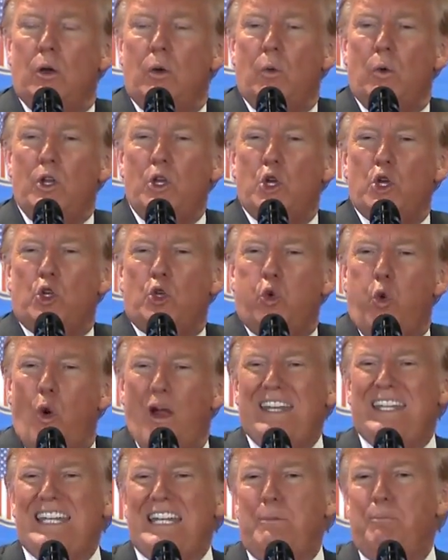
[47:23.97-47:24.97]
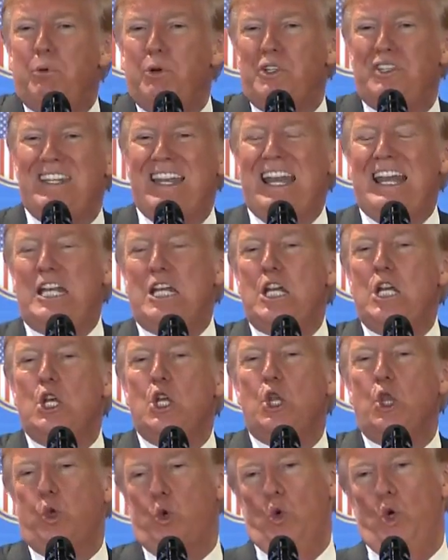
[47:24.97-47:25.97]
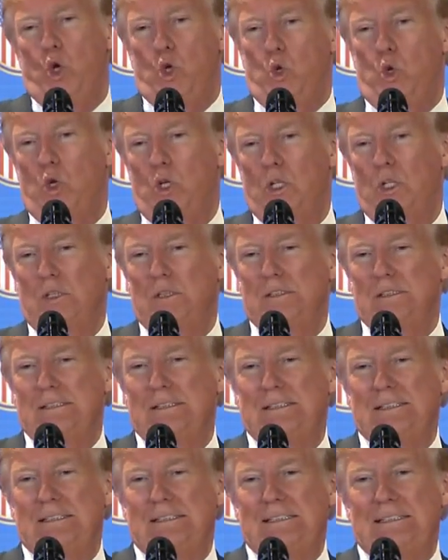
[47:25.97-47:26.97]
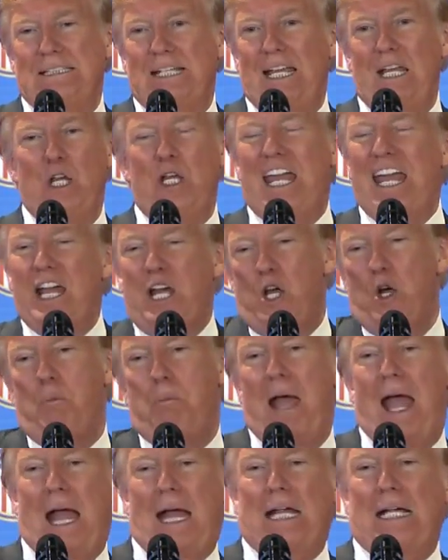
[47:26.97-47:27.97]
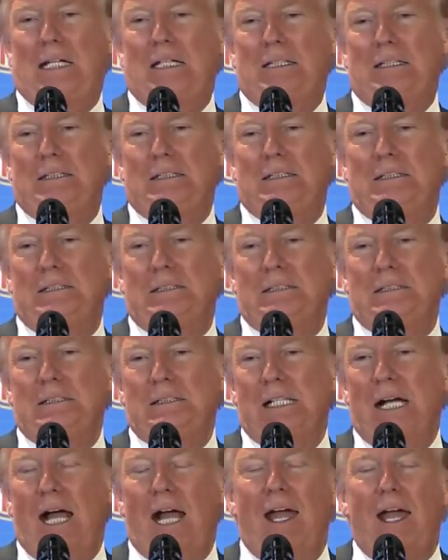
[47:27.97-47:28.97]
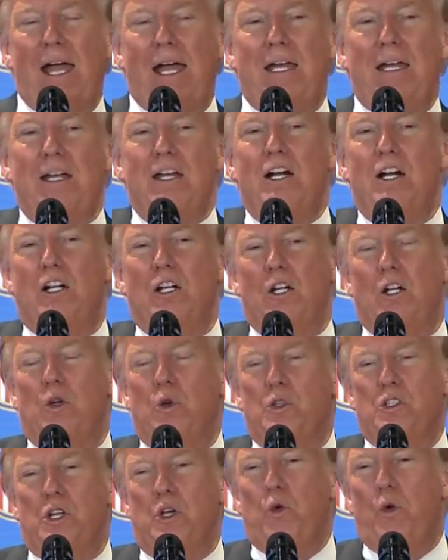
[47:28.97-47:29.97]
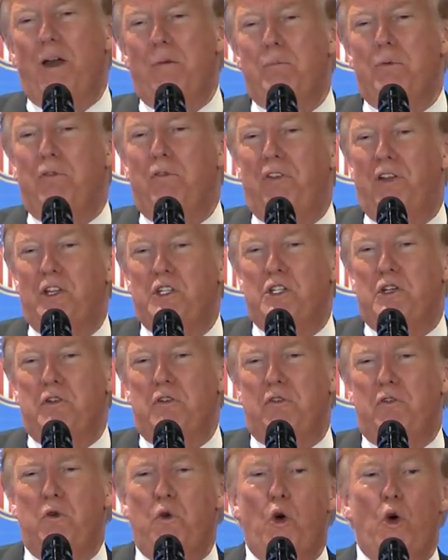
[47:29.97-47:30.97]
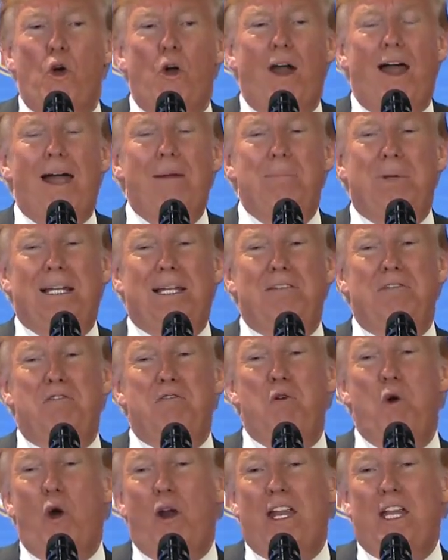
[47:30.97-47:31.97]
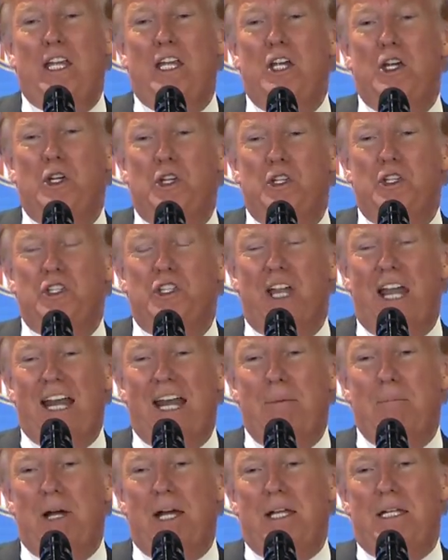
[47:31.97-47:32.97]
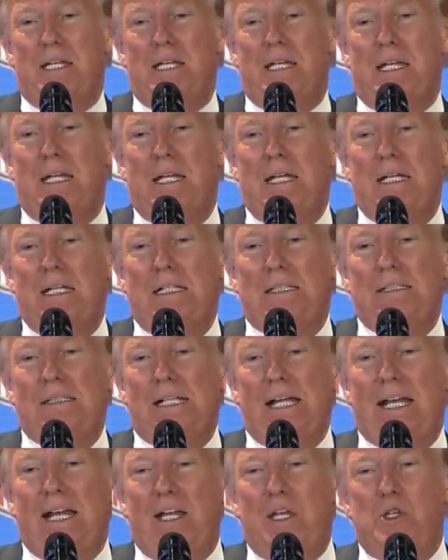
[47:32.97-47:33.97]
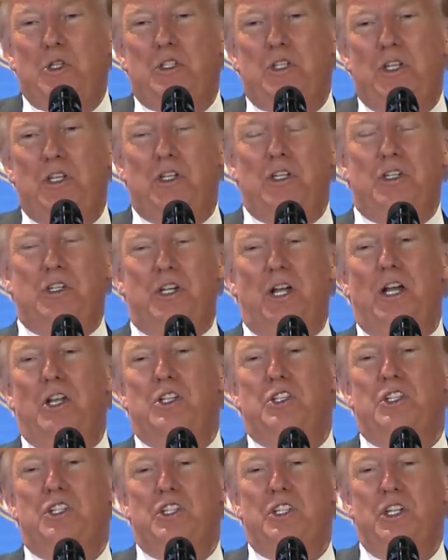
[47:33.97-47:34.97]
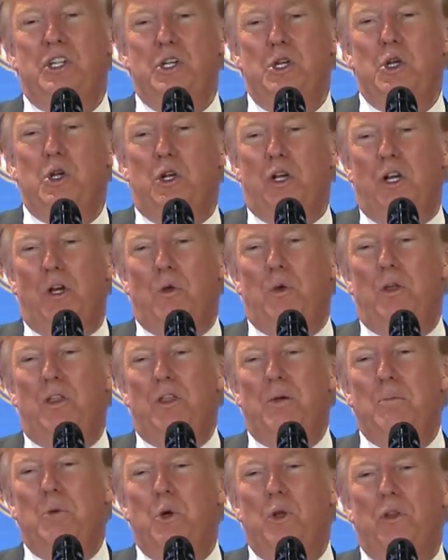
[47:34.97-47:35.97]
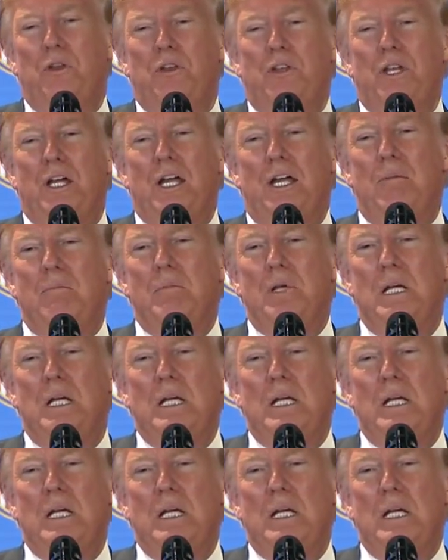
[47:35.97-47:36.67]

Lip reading: when you're 20% through, you can't go back. I had an uncle who was a great professor for, I believe, 40 years at MIT, and I used to discuss nuclear with him all the time.